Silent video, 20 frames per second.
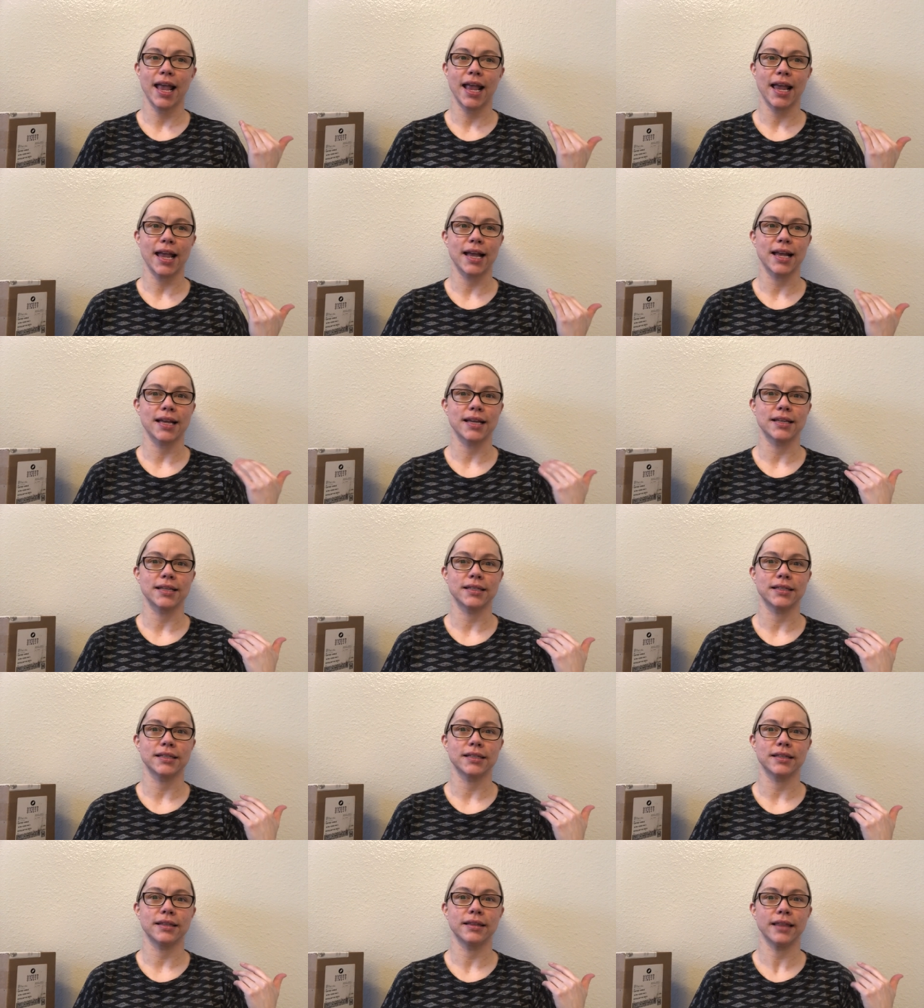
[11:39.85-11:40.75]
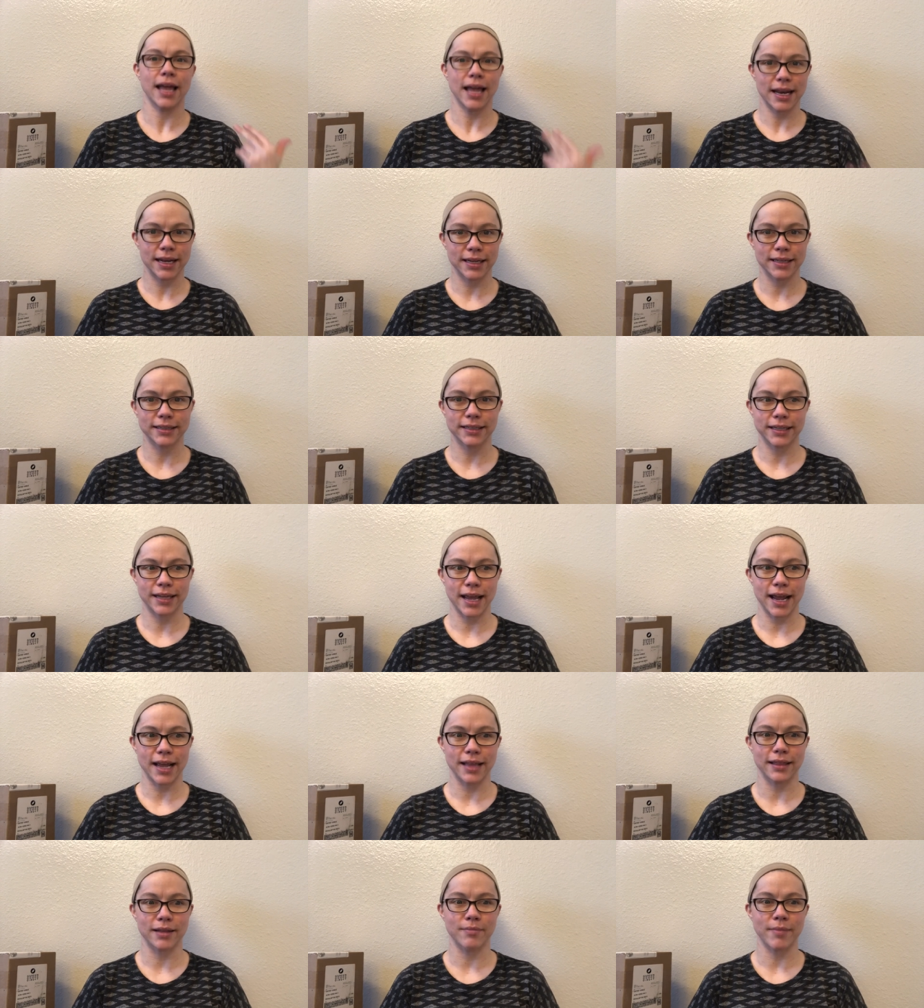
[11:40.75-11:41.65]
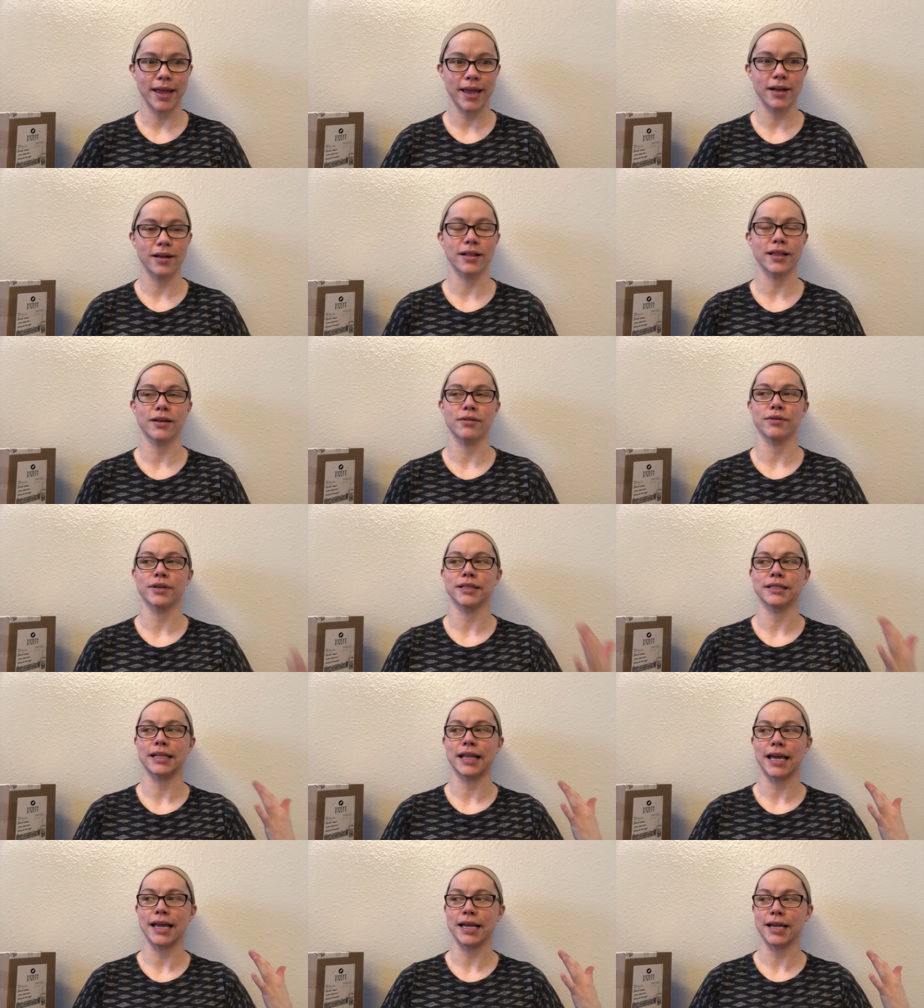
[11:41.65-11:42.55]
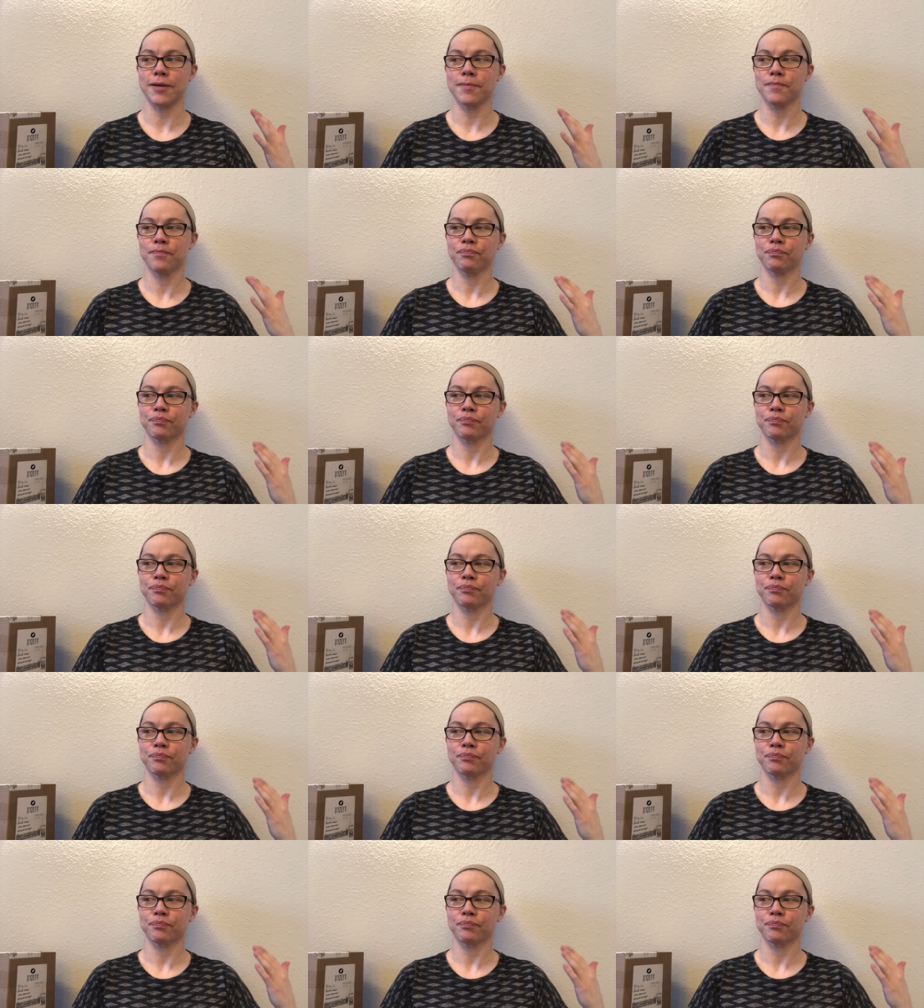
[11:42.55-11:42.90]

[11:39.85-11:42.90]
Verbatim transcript: And then today in the mail, it was like,